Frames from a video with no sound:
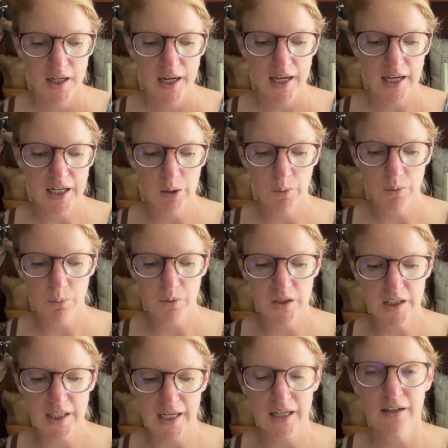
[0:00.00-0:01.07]
and it would really
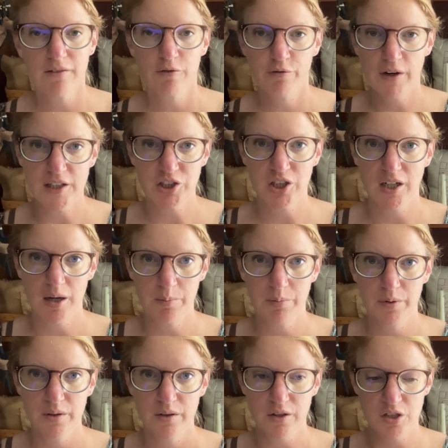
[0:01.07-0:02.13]
like freshen up
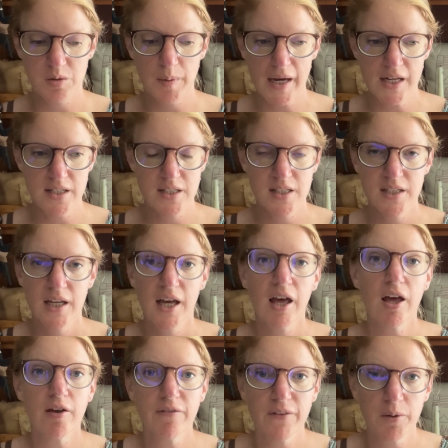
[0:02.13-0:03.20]
your space
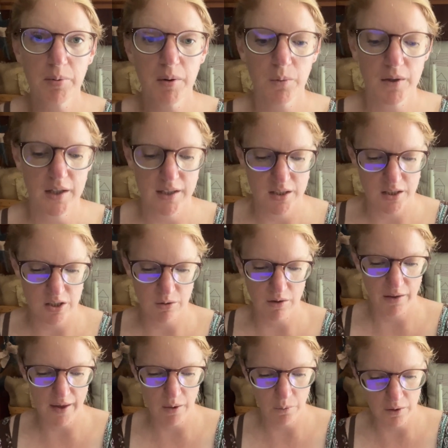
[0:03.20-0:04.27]
if you'd be willing to do all
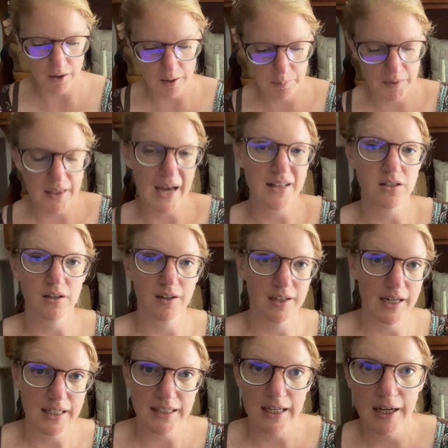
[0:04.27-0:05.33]
that work. But that's a good
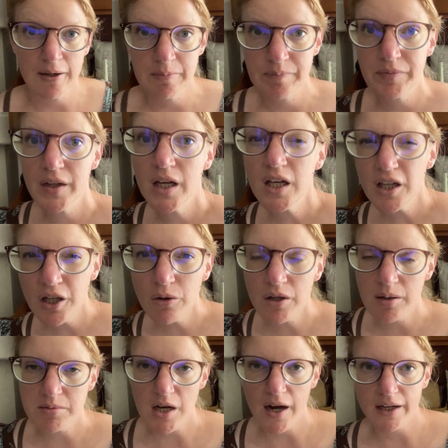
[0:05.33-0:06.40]
idea. You know what
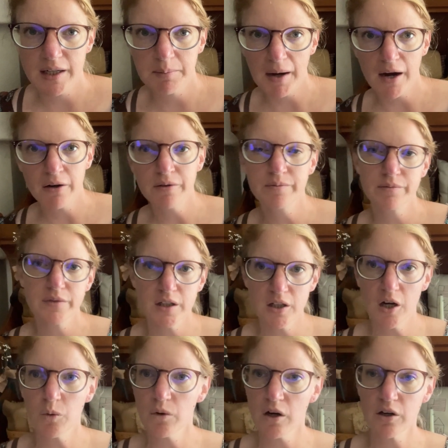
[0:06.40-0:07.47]
I'm talking about. You
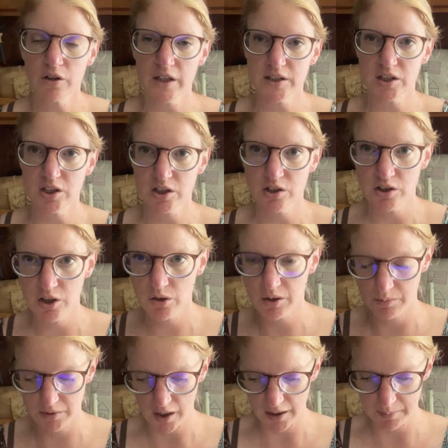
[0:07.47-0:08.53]
know, we're all cross stitchers, you know what
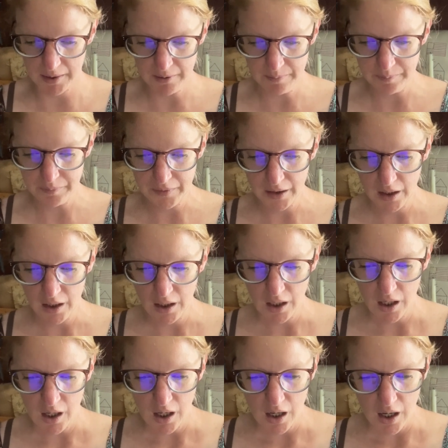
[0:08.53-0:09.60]
I'm talking
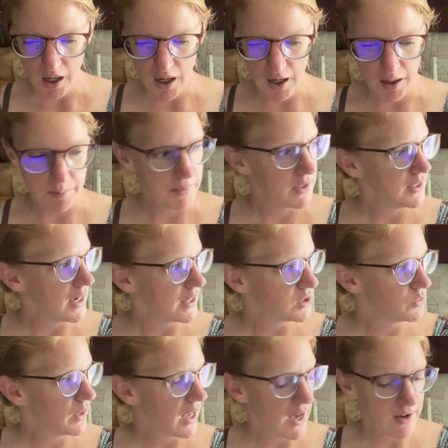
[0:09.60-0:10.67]
about. Next
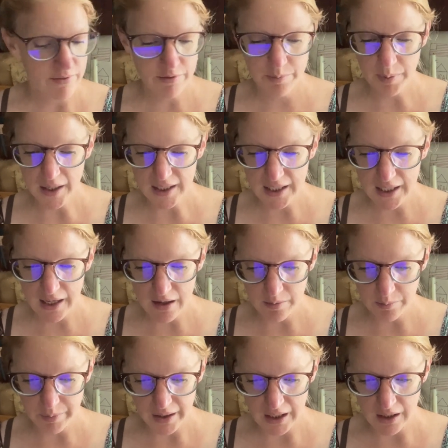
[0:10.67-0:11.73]
we have Bunny
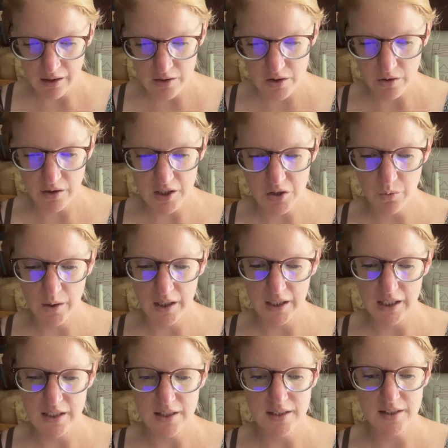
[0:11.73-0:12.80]
and Bee. So this one
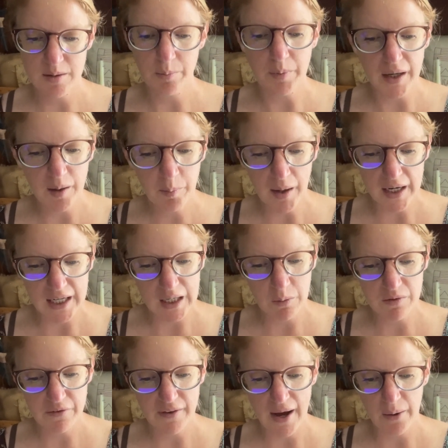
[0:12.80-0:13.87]
is a big bunny
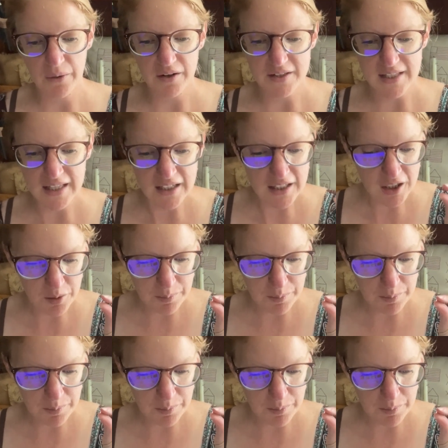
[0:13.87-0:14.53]
with flowers and a little